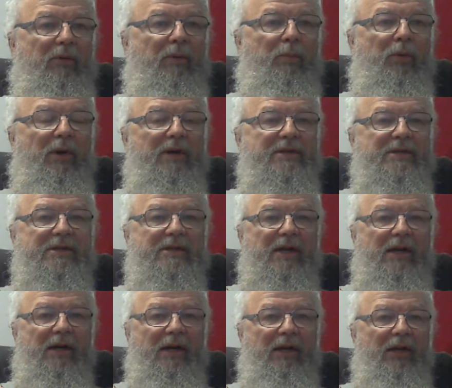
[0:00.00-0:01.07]
reports a
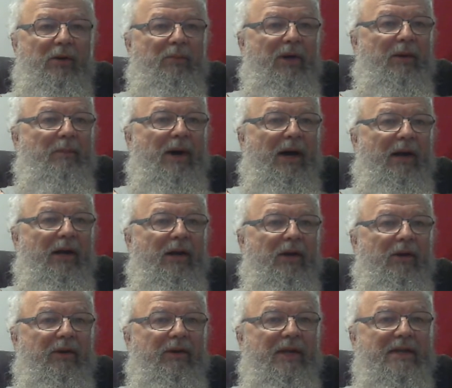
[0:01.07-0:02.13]
little bit about it
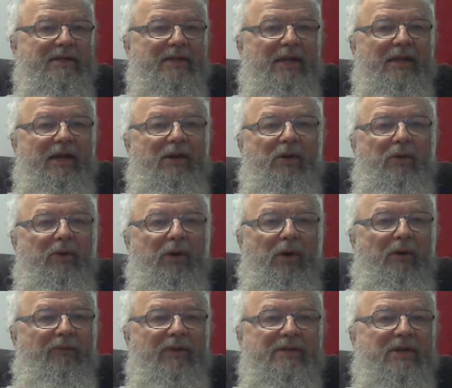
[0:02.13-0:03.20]
here, and they said they don't know
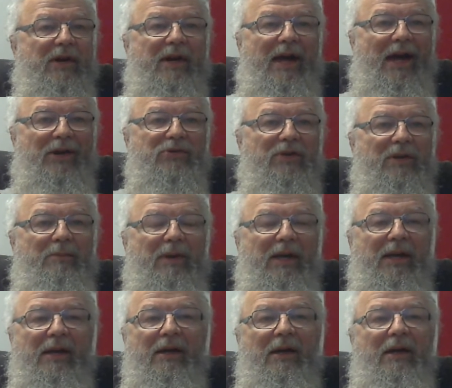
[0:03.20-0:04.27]
if it's going to actually
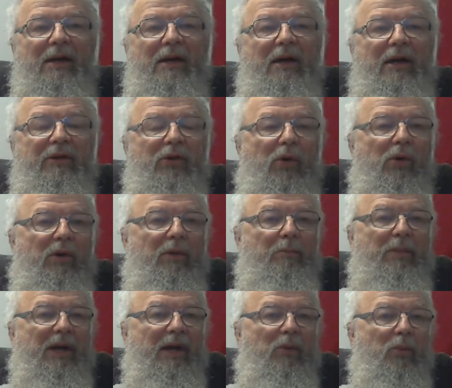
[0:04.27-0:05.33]
be a total
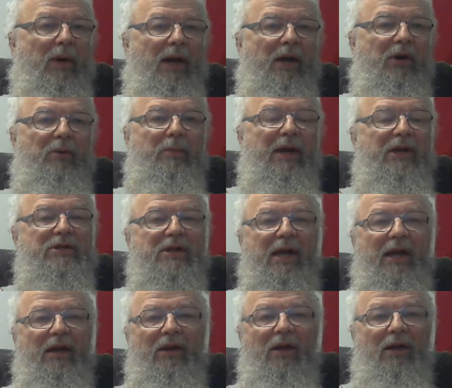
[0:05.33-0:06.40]
big 100-page
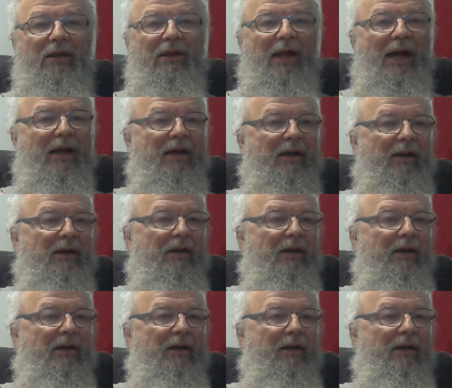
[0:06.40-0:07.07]
catalog like